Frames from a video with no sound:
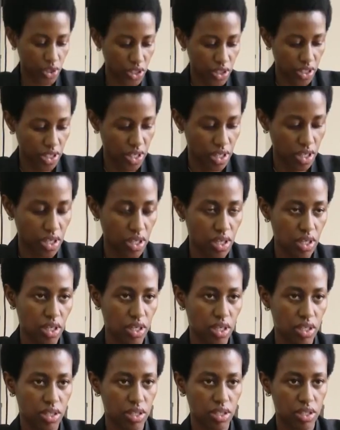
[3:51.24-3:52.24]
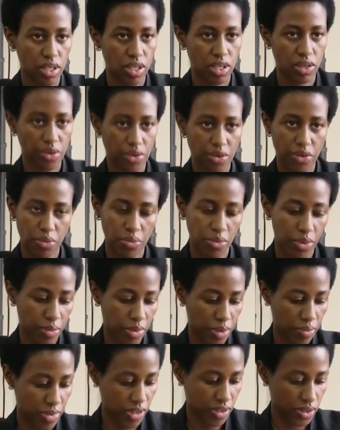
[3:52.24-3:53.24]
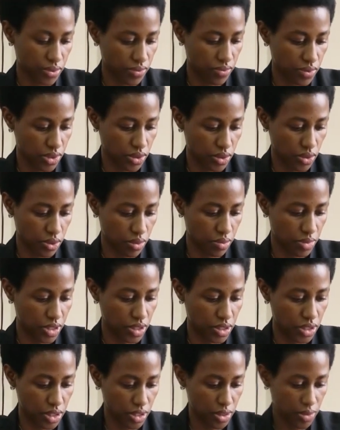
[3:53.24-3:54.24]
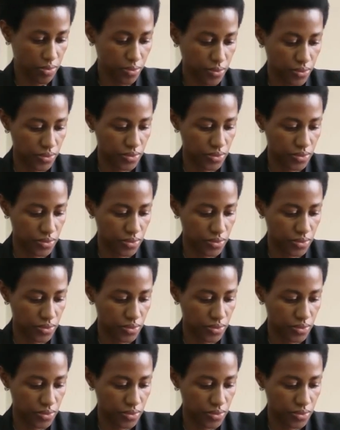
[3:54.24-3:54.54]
Chair and honorable members of this committee,